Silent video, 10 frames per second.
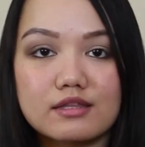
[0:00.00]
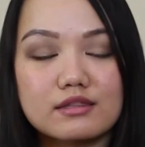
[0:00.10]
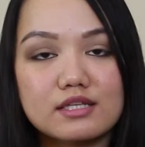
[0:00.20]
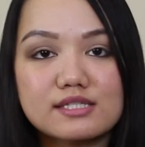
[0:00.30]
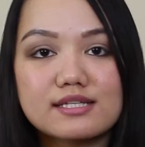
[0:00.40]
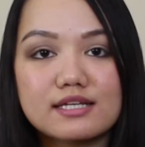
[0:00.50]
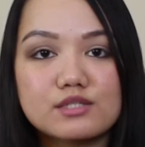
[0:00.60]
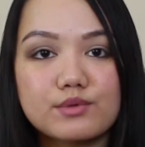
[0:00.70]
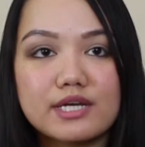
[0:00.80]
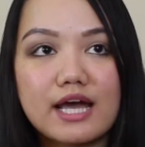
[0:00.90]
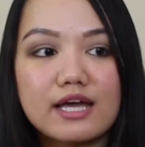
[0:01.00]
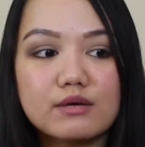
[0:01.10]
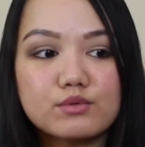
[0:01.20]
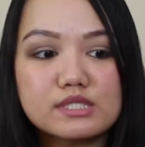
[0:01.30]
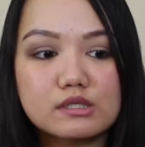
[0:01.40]
This next one,
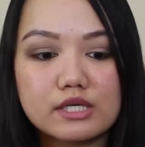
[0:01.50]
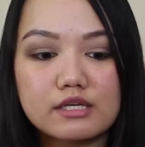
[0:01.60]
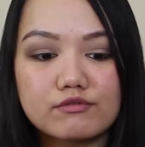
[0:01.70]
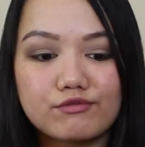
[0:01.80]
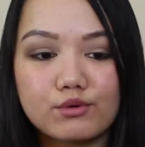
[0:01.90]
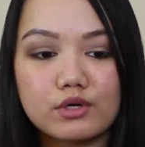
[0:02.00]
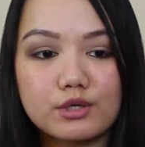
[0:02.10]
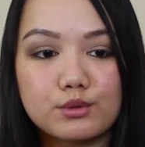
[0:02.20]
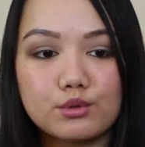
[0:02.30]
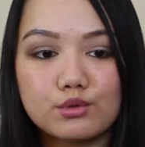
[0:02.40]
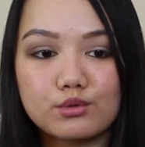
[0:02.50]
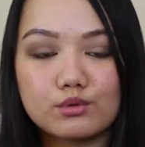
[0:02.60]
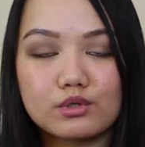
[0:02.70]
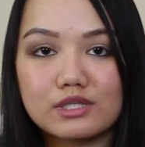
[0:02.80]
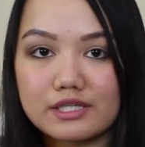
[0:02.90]
I was looking for a new
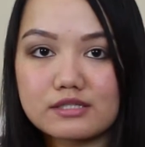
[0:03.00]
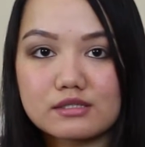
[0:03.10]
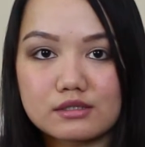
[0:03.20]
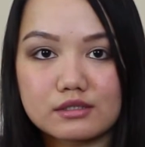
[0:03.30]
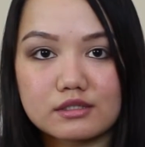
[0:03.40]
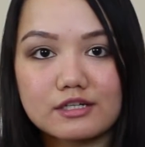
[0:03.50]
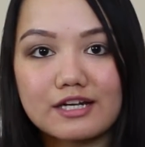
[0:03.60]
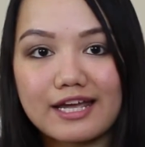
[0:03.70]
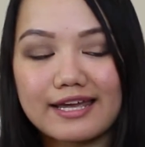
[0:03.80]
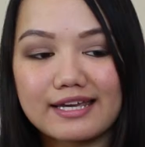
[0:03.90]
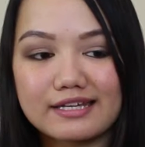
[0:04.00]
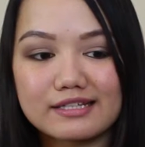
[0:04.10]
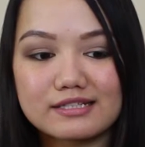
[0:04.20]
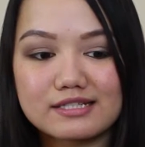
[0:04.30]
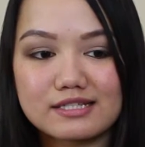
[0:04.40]
cleanser
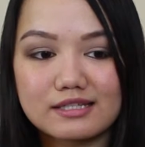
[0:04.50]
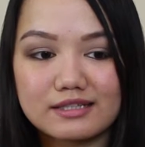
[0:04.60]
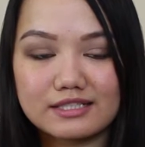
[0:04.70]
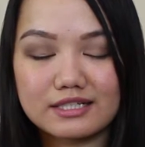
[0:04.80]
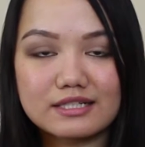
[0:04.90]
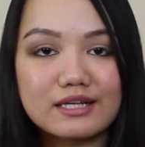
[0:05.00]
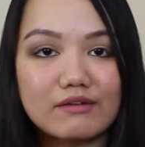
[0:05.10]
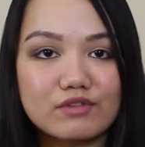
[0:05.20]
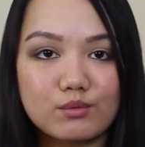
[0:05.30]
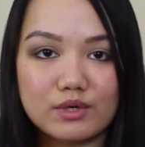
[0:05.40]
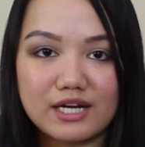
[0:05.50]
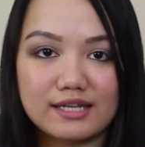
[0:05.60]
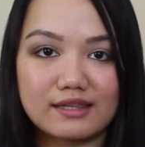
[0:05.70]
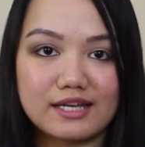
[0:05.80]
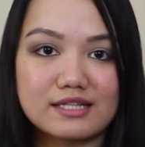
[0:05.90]
and they didn't have the one
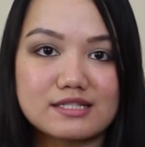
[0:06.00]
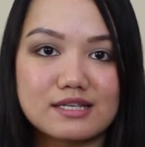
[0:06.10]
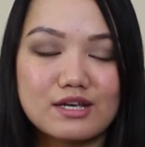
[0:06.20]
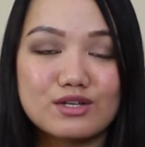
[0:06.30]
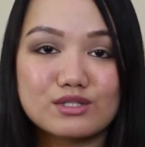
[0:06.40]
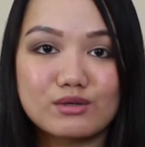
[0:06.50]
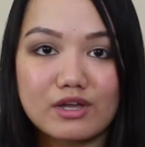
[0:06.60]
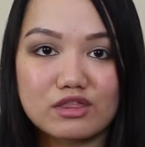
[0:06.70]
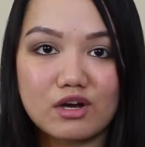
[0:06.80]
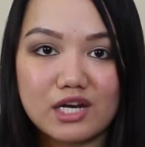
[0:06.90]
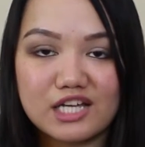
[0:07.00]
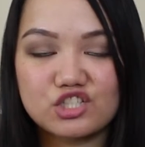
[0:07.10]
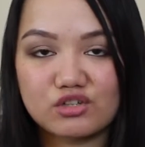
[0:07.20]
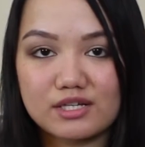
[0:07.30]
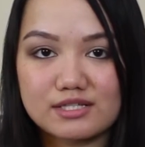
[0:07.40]
I liked. So I thought
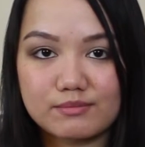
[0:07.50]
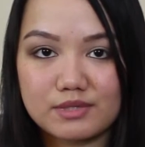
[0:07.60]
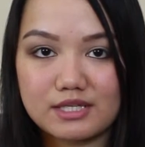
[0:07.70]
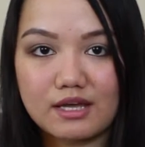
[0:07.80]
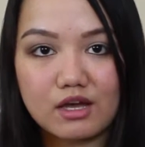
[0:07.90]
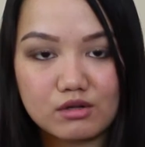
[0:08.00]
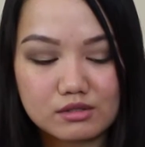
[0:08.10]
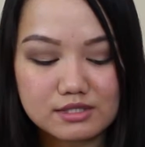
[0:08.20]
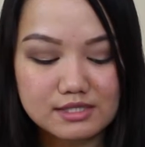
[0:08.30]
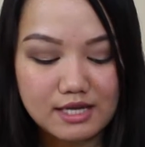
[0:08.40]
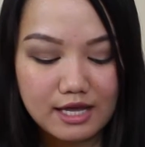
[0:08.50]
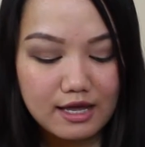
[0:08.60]
I'd try something else.